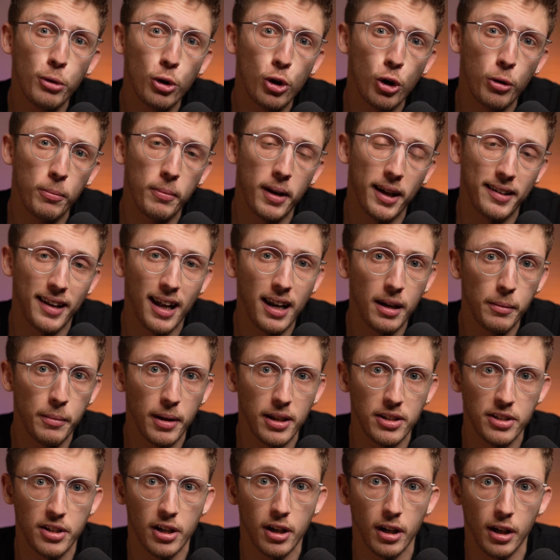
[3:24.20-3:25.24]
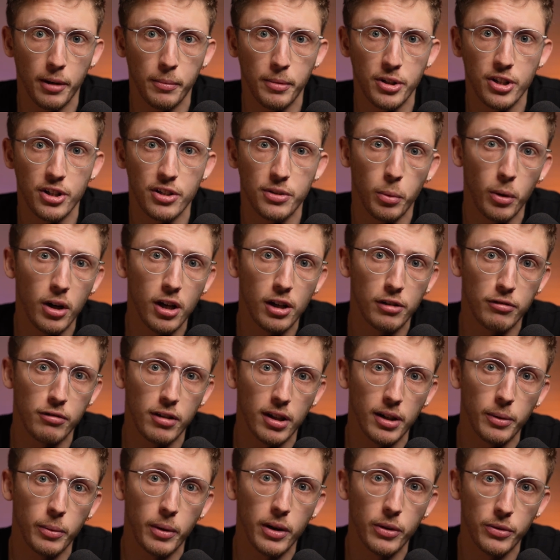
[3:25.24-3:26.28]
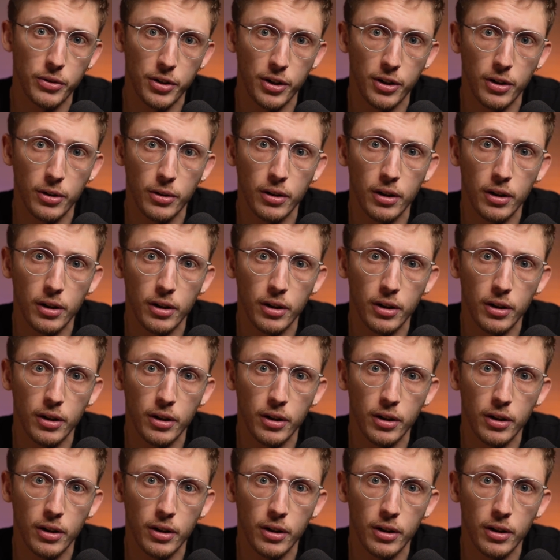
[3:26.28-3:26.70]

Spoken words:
more complex anime style images work really well too,